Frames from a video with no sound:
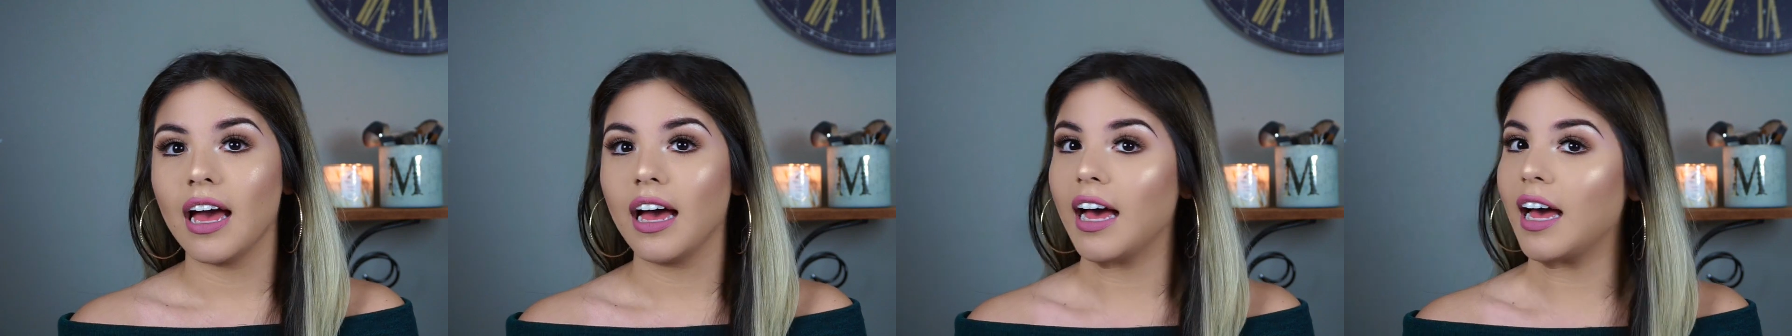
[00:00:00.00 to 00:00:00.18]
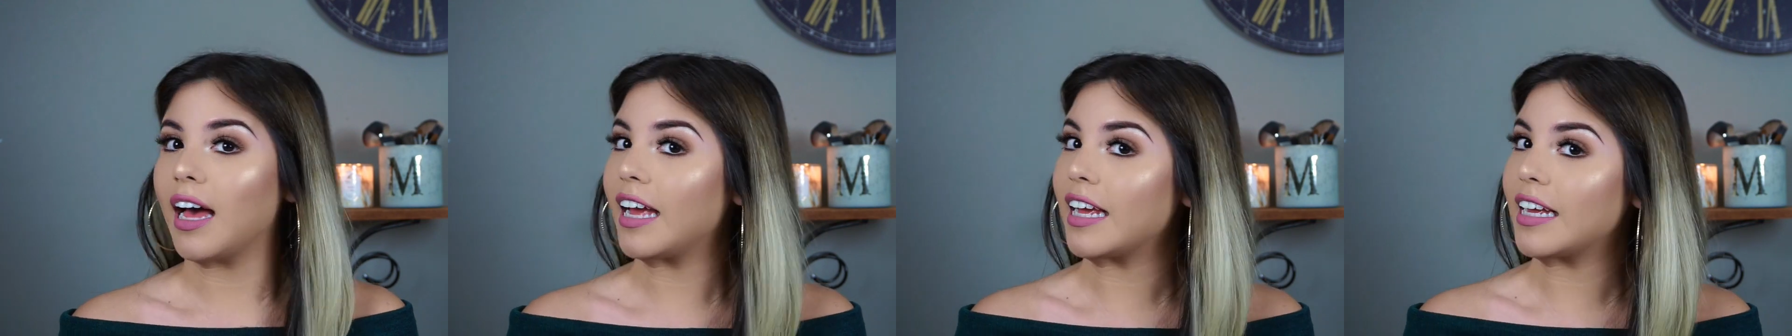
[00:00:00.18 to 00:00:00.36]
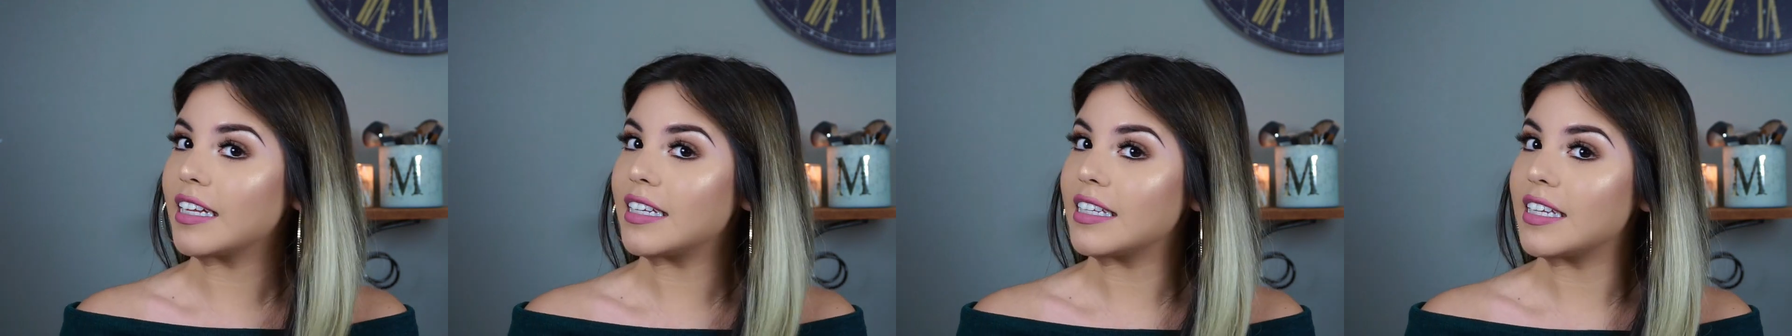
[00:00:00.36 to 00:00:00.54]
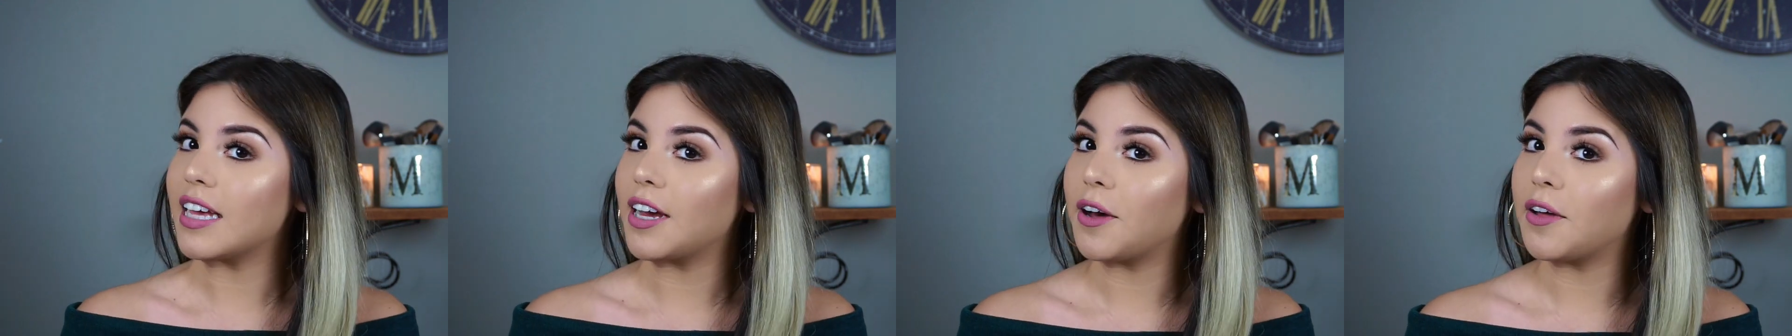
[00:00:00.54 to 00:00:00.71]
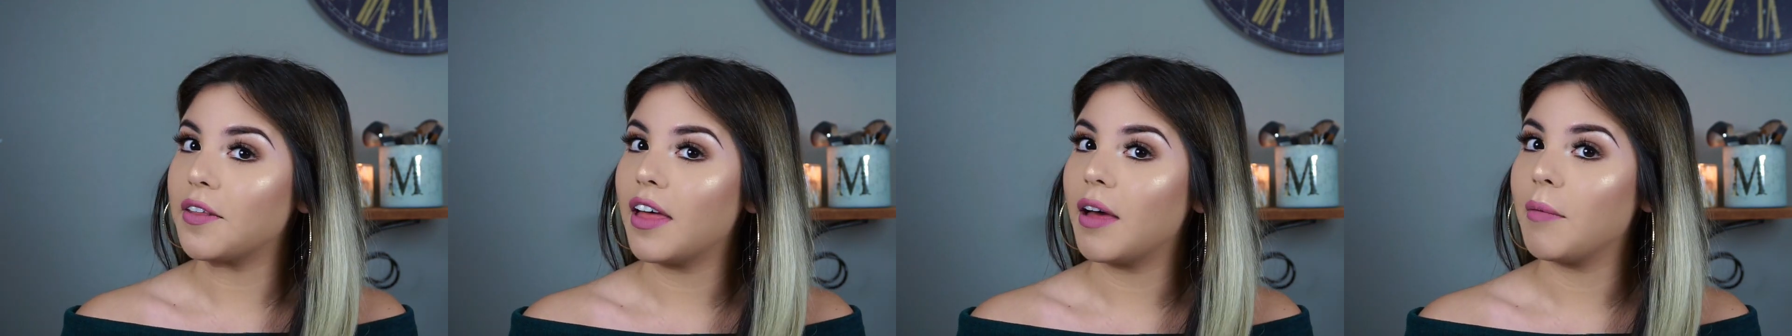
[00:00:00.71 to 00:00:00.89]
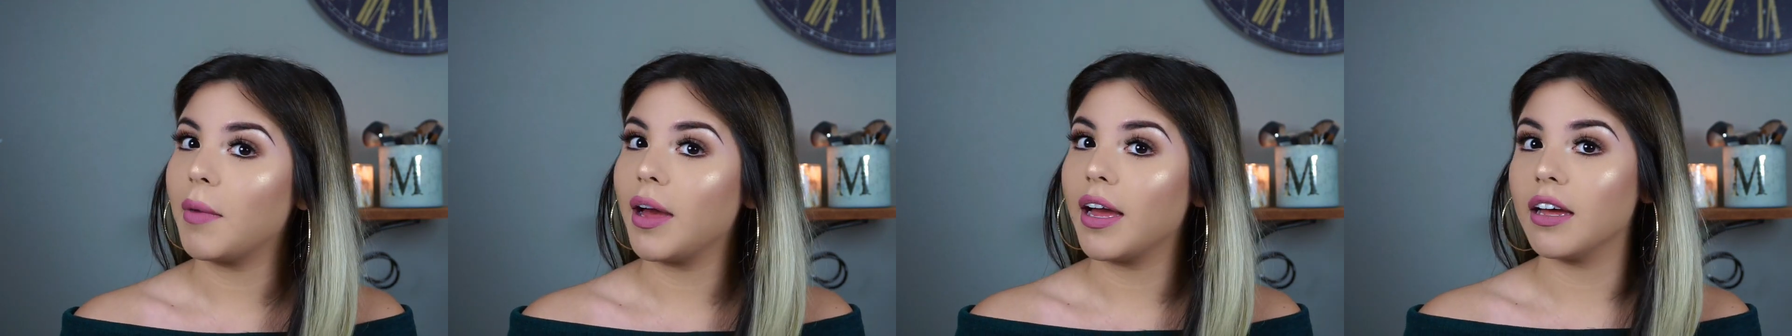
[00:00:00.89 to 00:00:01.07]
I can tell
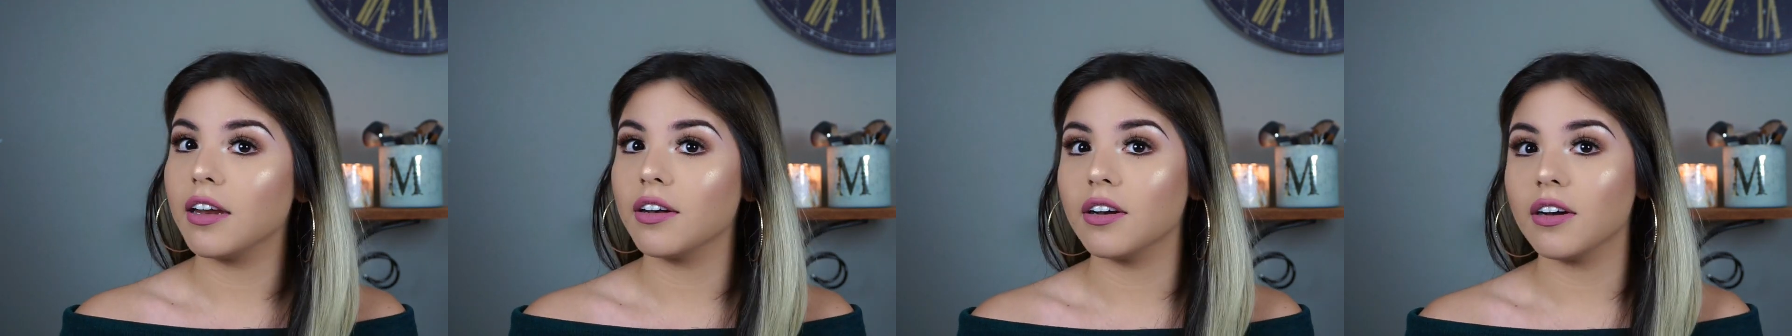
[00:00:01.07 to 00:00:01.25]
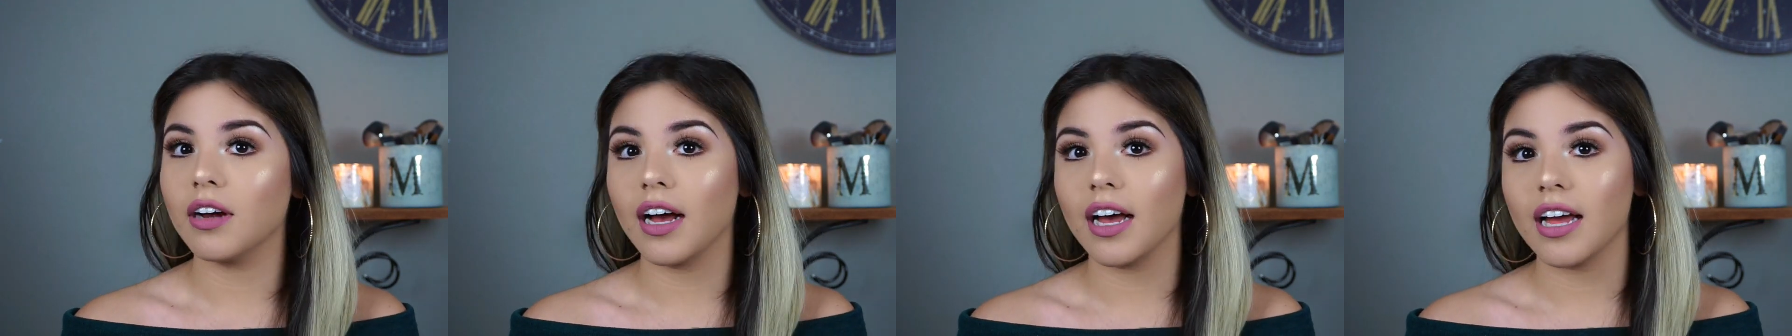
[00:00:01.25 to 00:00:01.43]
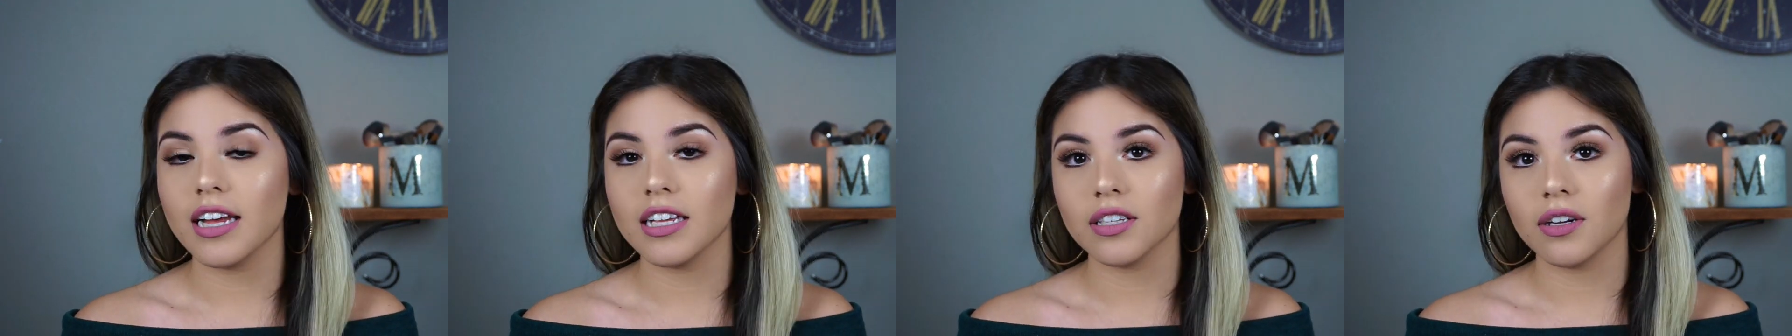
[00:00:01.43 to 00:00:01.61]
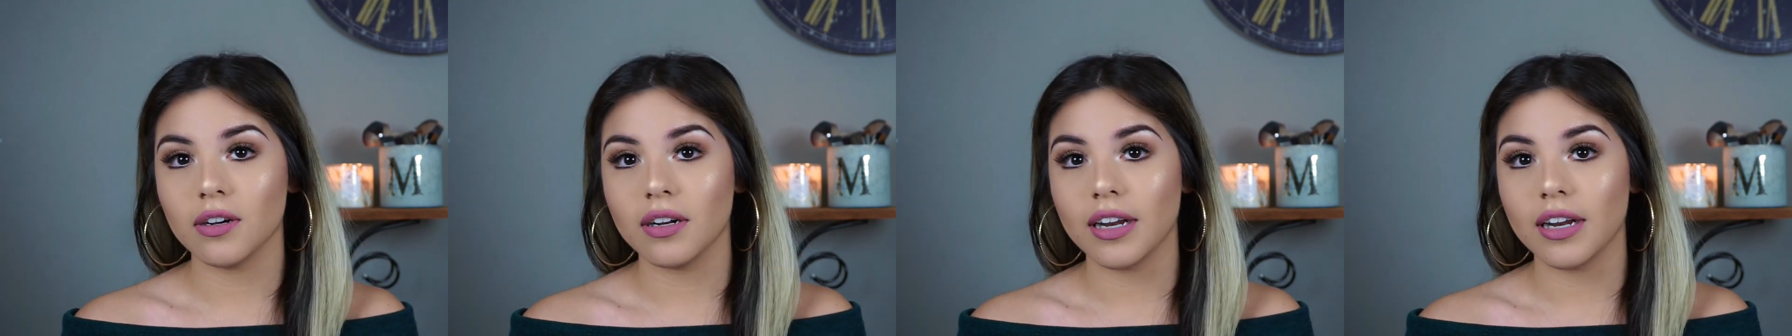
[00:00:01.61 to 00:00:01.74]
that my under eyes